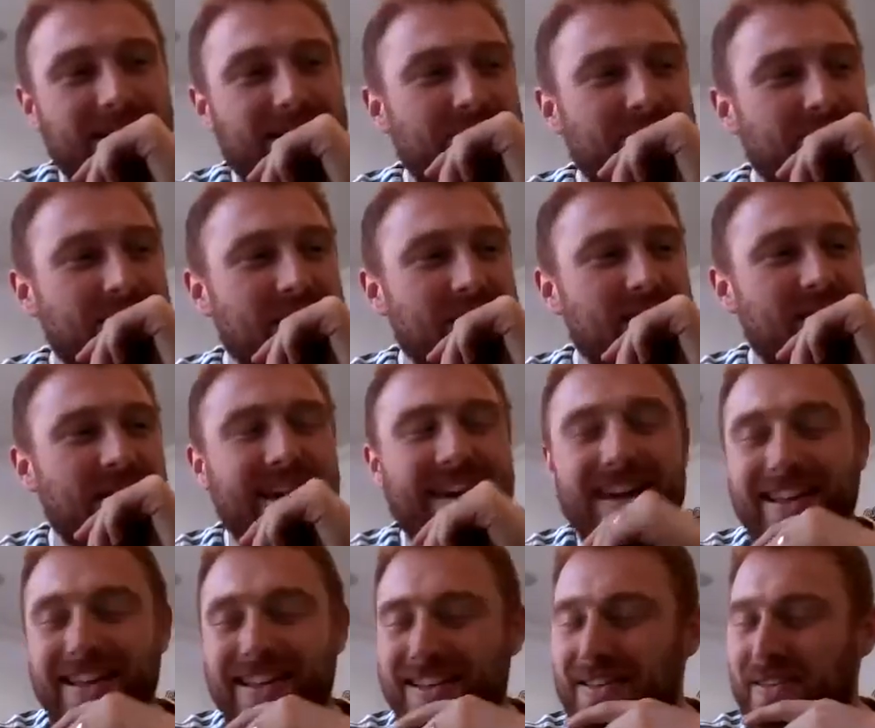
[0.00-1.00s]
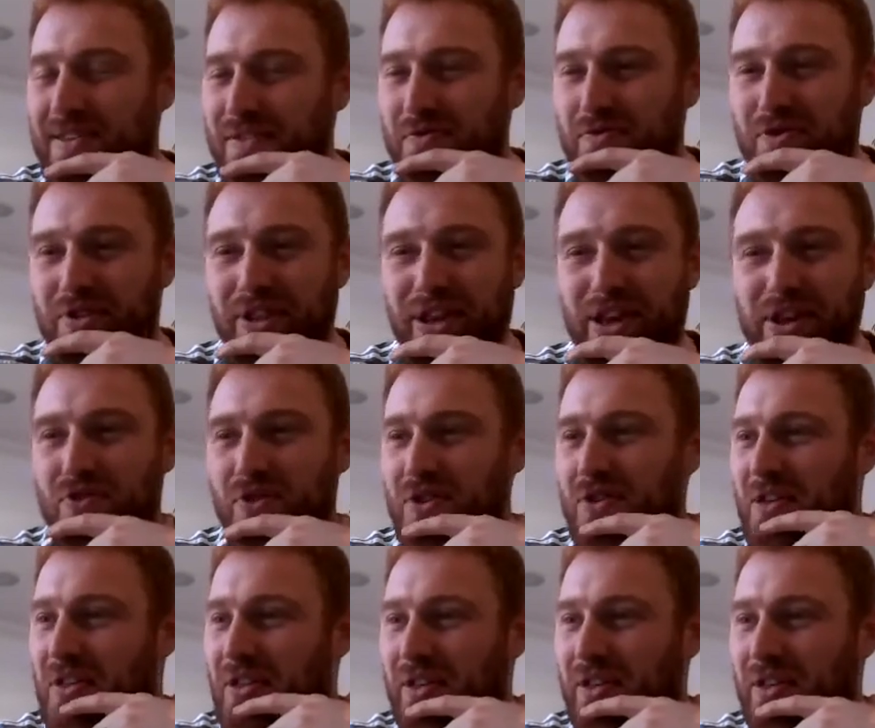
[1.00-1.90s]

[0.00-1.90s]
So yeah, it's really interesting